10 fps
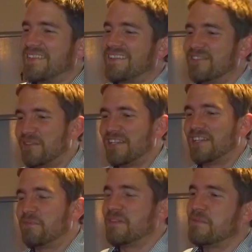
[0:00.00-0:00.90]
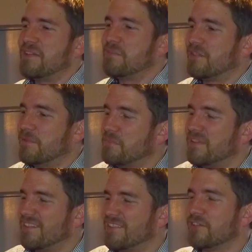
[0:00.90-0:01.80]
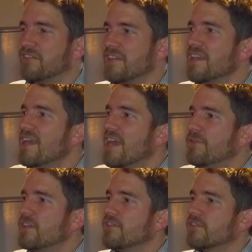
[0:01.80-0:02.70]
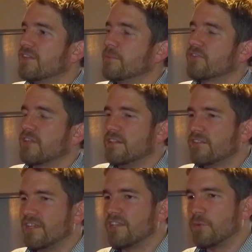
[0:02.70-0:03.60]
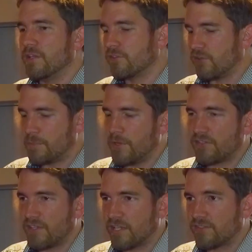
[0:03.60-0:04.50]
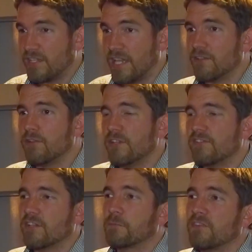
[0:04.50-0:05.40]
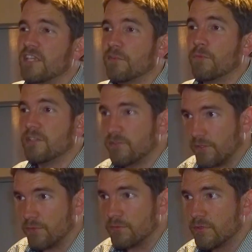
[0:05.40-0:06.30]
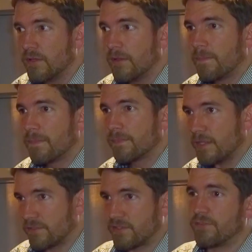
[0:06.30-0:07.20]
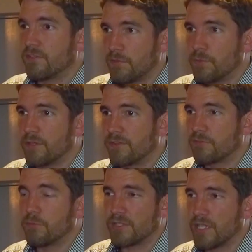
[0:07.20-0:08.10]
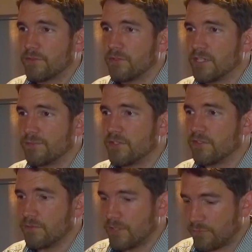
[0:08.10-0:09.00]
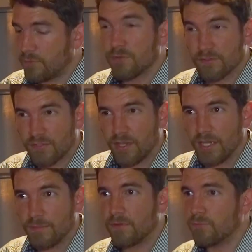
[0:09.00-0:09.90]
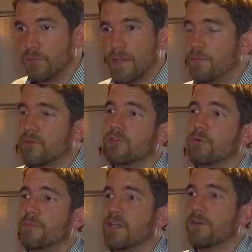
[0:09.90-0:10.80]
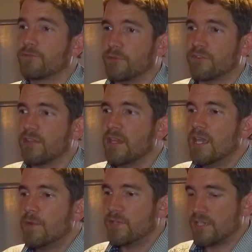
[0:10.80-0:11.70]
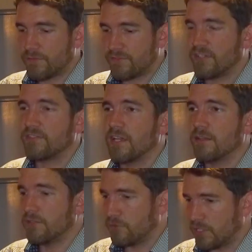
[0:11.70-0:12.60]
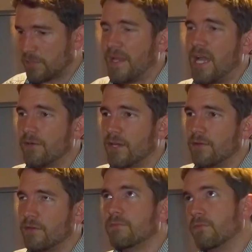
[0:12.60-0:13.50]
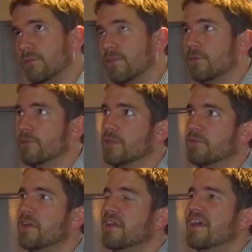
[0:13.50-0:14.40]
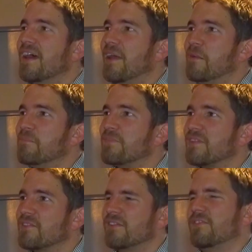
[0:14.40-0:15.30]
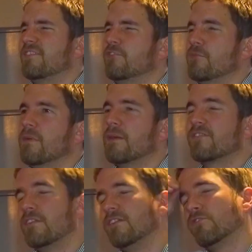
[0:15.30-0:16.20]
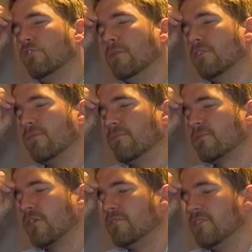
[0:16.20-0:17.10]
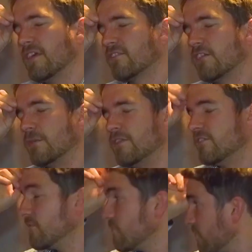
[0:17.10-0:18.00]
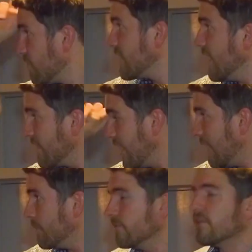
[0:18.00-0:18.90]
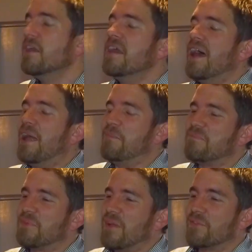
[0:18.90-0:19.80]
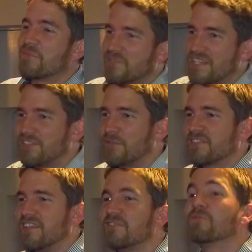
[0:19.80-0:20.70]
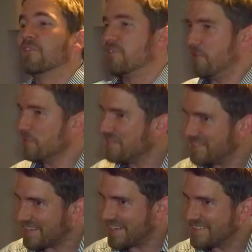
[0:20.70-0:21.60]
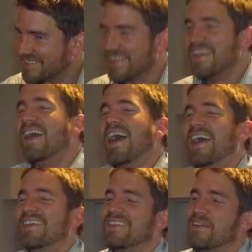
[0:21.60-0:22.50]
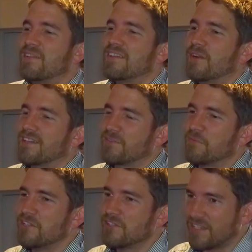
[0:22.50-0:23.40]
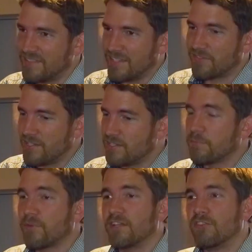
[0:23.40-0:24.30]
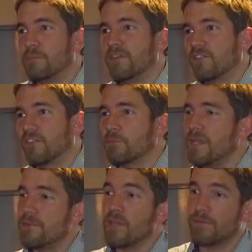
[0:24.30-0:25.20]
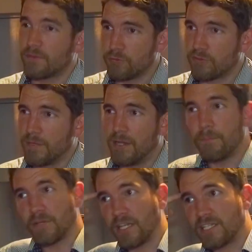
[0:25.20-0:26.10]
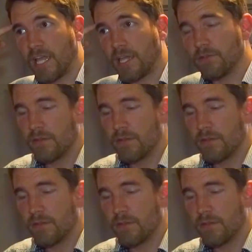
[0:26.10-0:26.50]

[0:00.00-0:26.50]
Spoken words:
that's not really going to bring you too much business usually. If you can just demonstrate these things where you're showing personality and knowledge and expertise in what you do, then that's definitely something worth exploring and having a look at video. And if we've got time, or maybe book a call with me afterwards, we can have to sit down and do like a power hour, 45, whatever, because it's Zoom. I'm still in Zoom mode from COVID. That's terrible. I need to forget that happened. We have a decent conversation for as long as it takes, and we can work out some really good ideas that you can apply to your business, which maybe you haven't thought about, but I can.